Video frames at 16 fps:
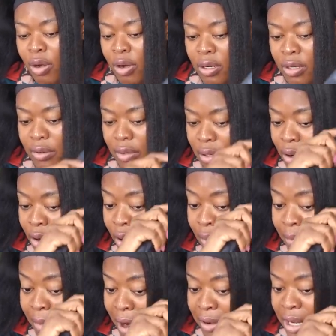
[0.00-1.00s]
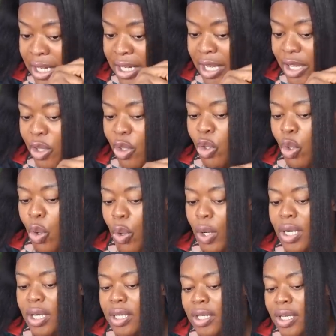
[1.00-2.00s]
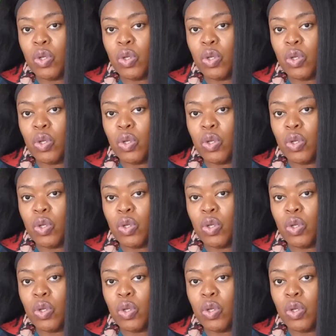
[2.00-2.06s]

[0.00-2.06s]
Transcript: got married young.